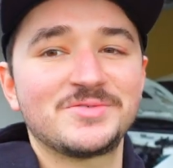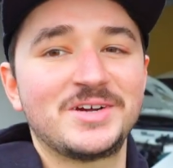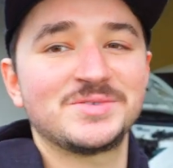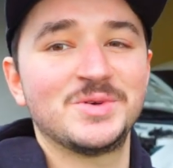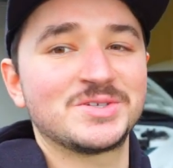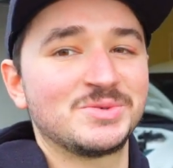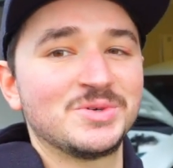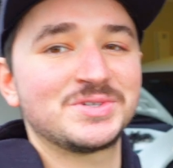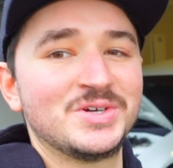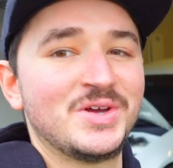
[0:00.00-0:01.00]
Raceworks are
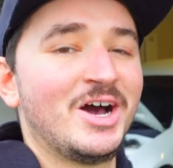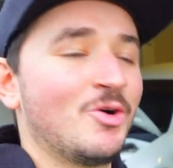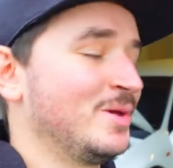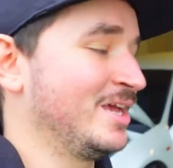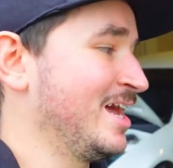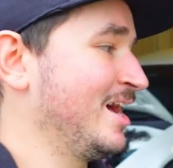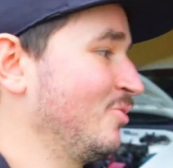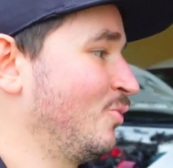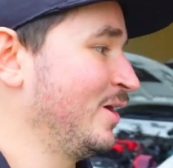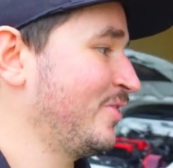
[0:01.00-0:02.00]
also helping out
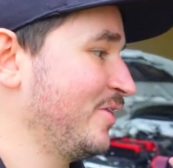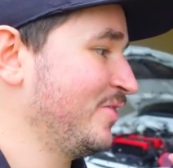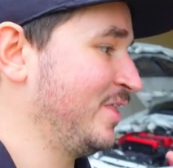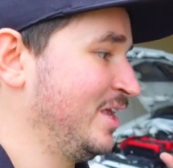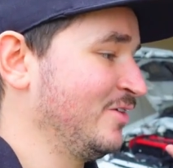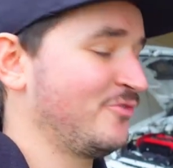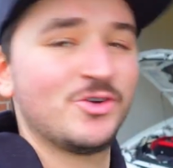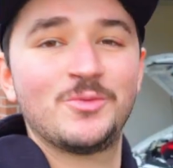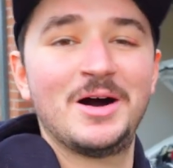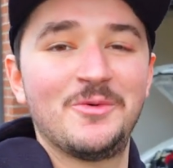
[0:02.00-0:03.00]
with the
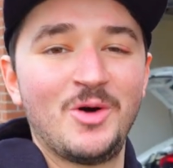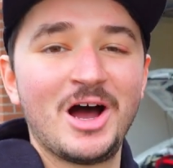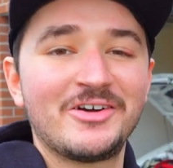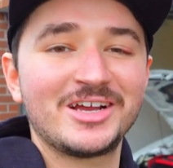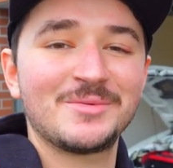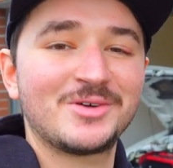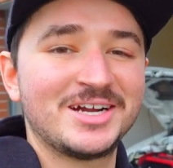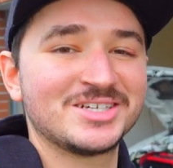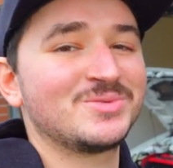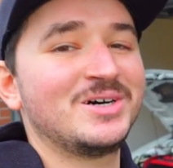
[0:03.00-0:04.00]
fuel pump wiring
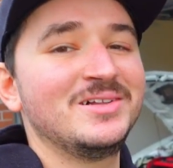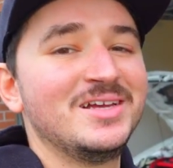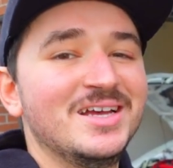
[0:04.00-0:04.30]
upgrade as well.